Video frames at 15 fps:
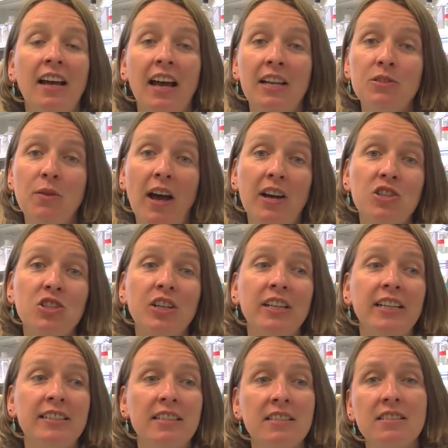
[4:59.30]
and to
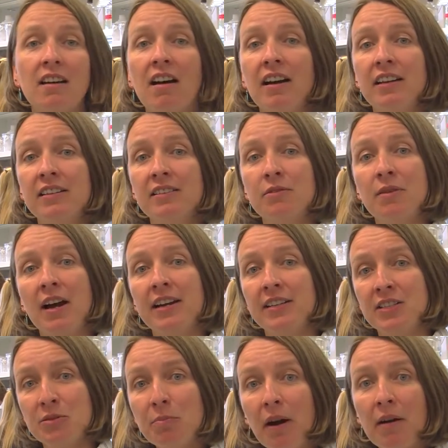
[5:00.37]
actually design the right
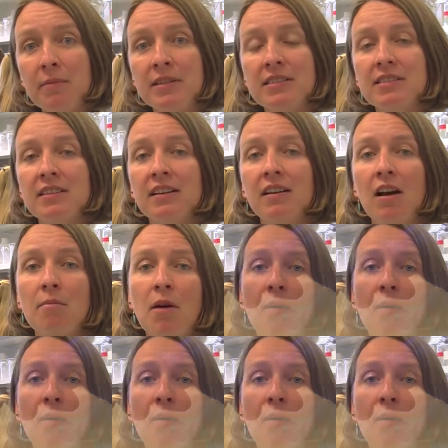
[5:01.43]
experiments and come